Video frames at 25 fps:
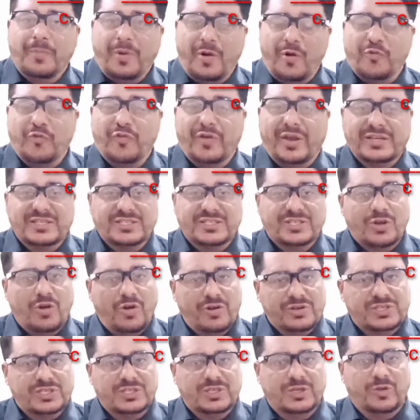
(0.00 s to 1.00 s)
perfect
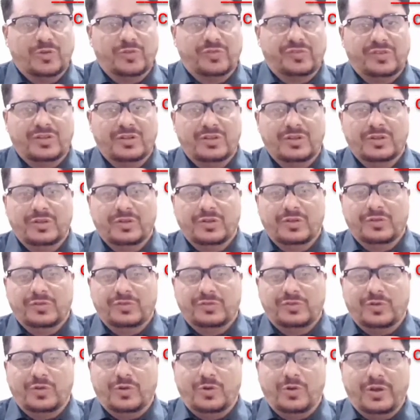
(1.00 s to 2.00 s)
continuous.
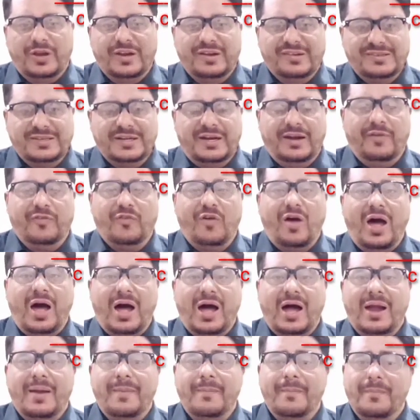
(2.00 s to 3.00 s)
So instead of
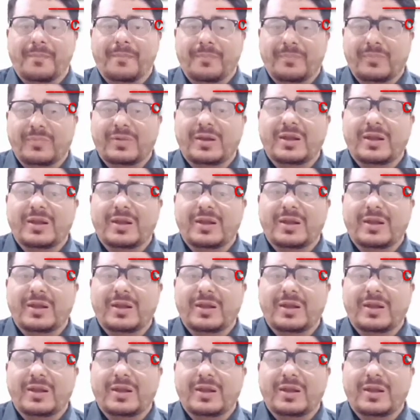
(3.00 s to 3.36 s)
I'm